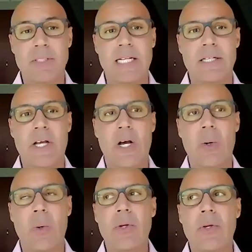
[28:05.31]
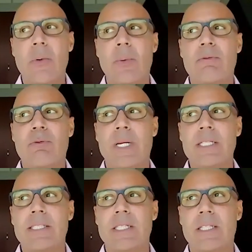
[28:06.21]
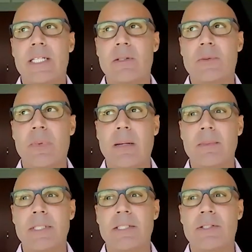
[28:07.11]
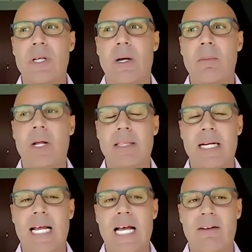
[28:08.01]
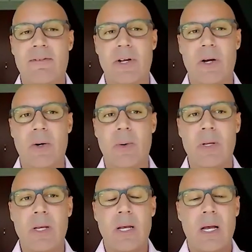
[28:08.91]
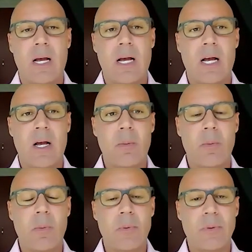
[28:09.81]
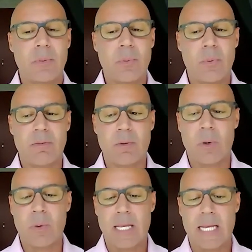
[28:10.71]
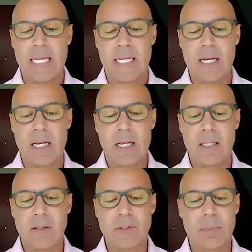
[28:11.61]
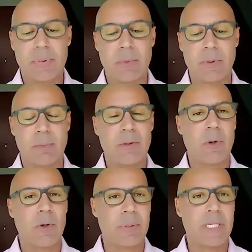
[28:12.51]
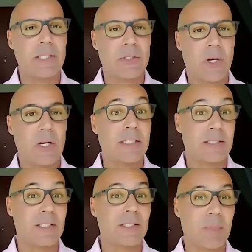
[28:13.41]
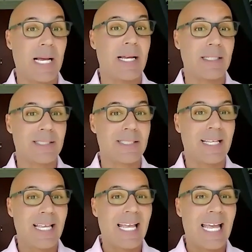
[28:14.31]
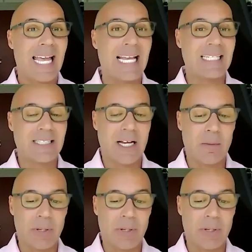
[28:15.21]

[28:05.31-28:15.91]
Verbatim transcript: And I know We've recently, it was probably a month and a half ago, um, we wrote a uh, there's a we, we wrote a piece on distance bias. Oh, and, oh, nice.